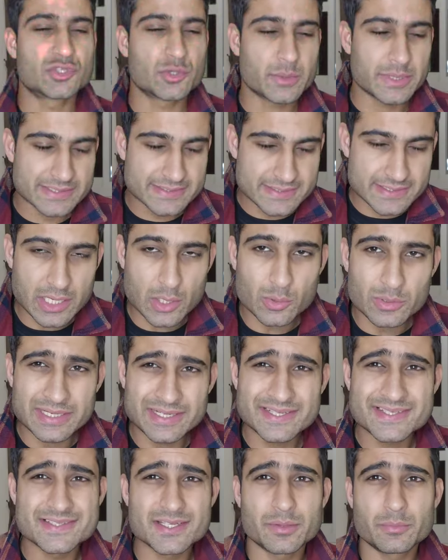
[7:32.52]
So guys, now
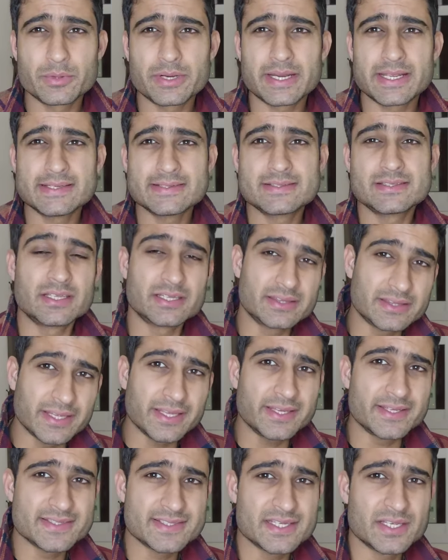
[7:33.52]
let's summarize the
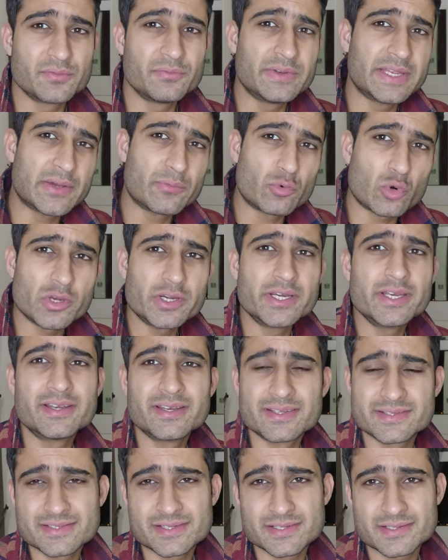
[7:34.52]
things we have
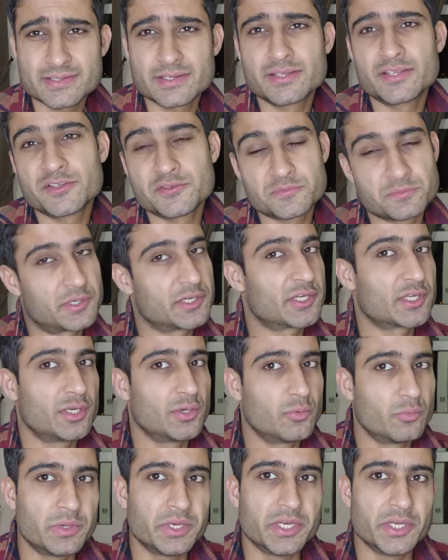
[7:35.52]
already discussed in this
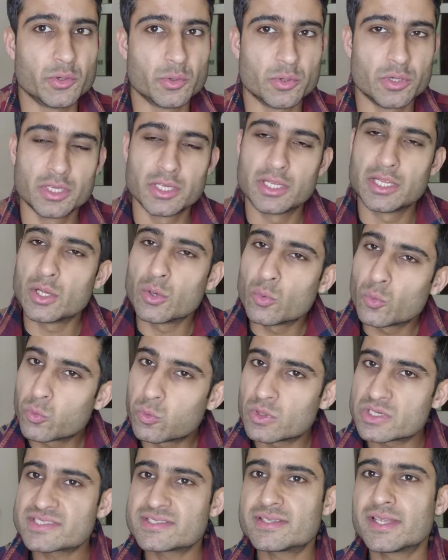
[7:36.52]
particular video.
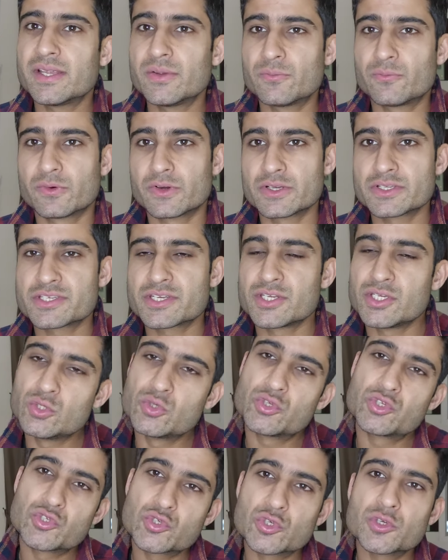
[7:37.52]
First thing first,
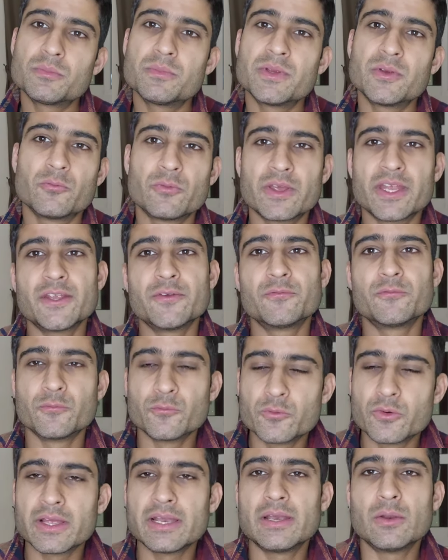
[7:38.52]
you should be very
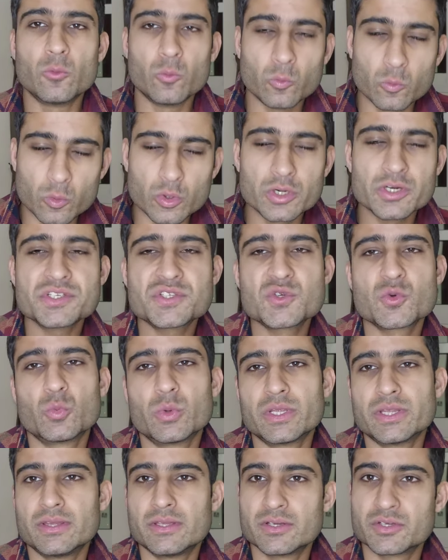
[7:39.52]
well
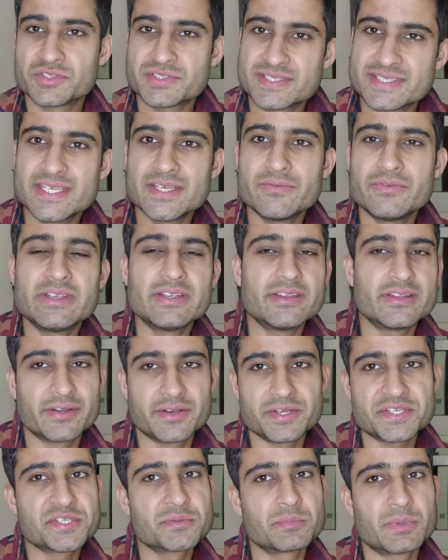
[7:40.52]
versed with your
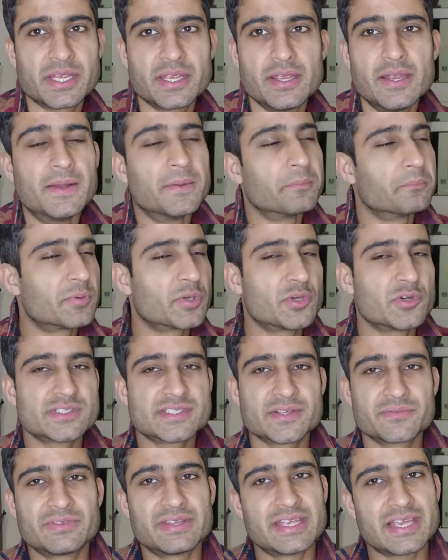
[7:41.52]
CV, the resume,
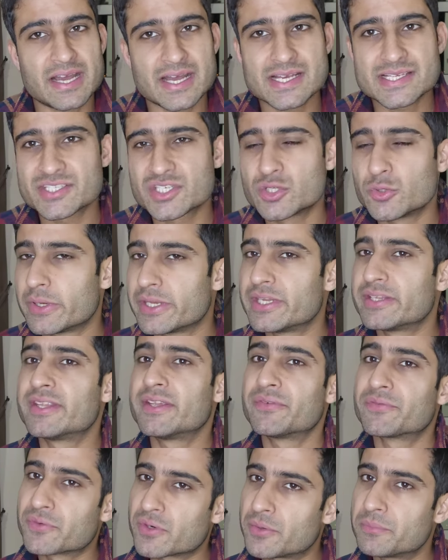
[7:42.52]
because if they ask you
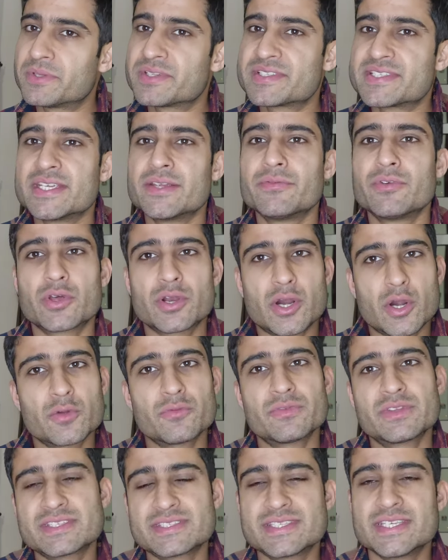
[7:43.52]
anything from the CV or
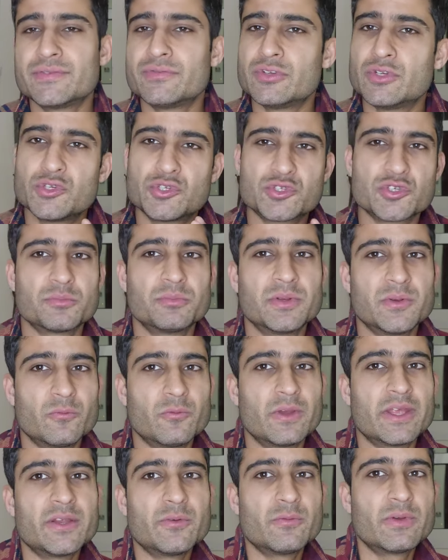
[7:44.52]
out of the CV, you should
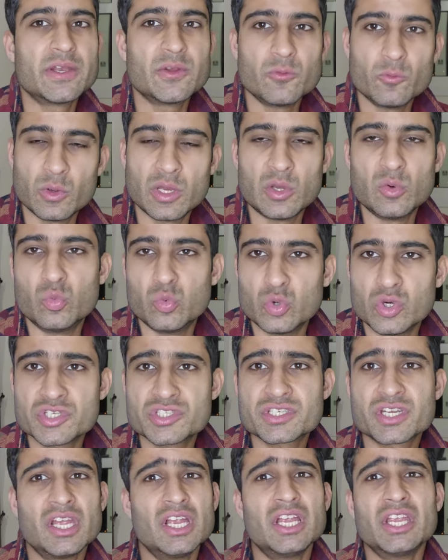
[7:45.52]
be very, very well
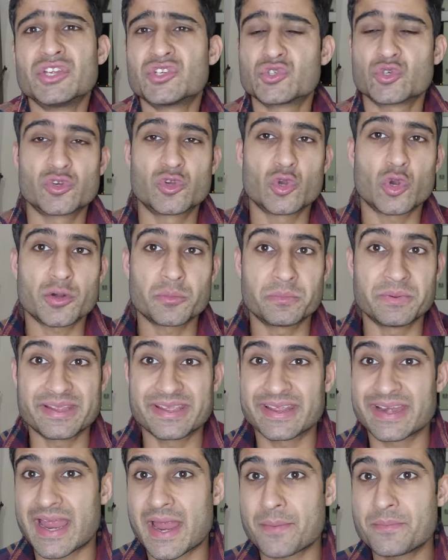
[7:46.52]
versed. Should not
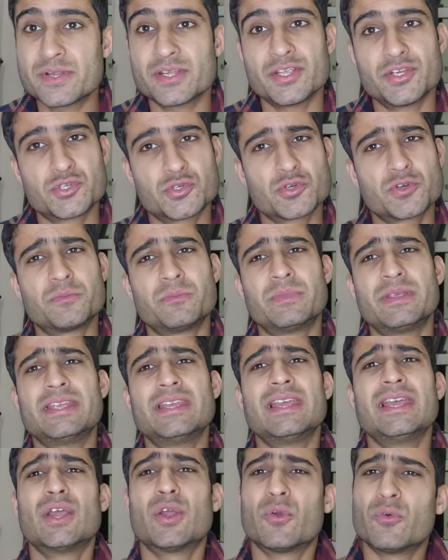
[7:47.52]
be cramped. It should
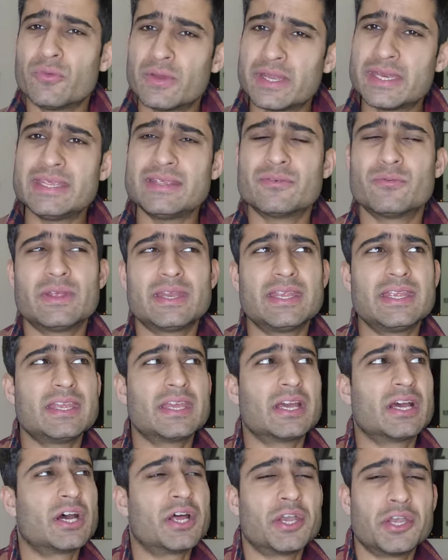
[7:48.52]
be very,
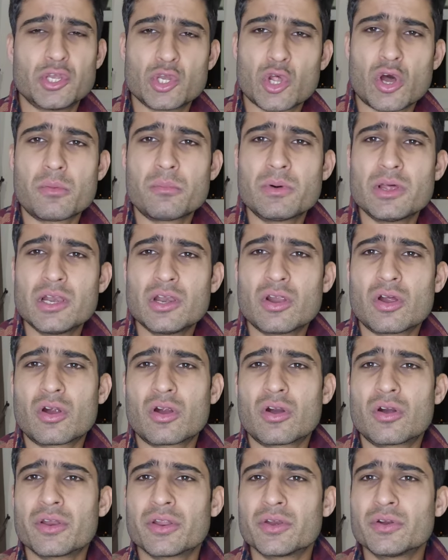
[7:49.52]
very normal,
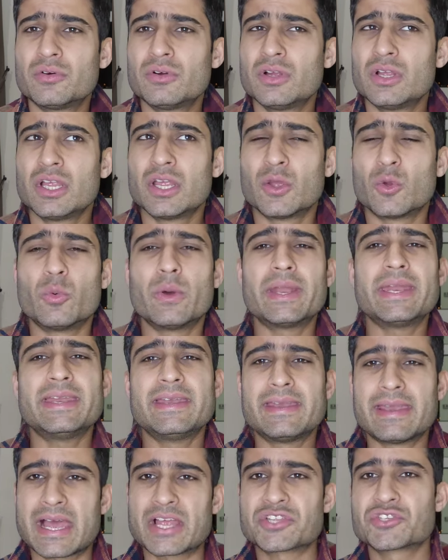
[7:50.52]
or, you know,
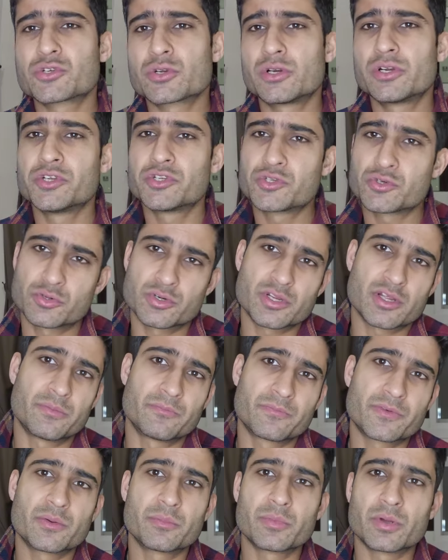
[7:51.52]
very natural. It should
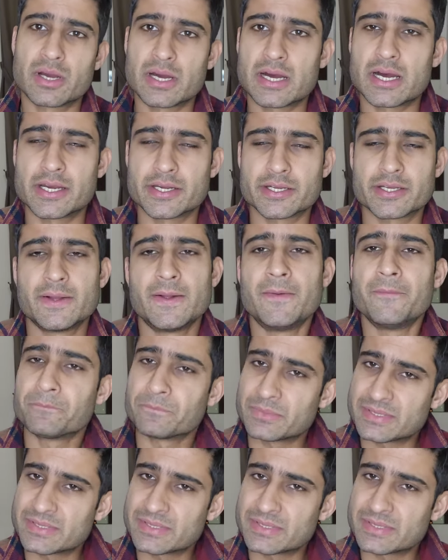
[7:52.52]
come from your heart.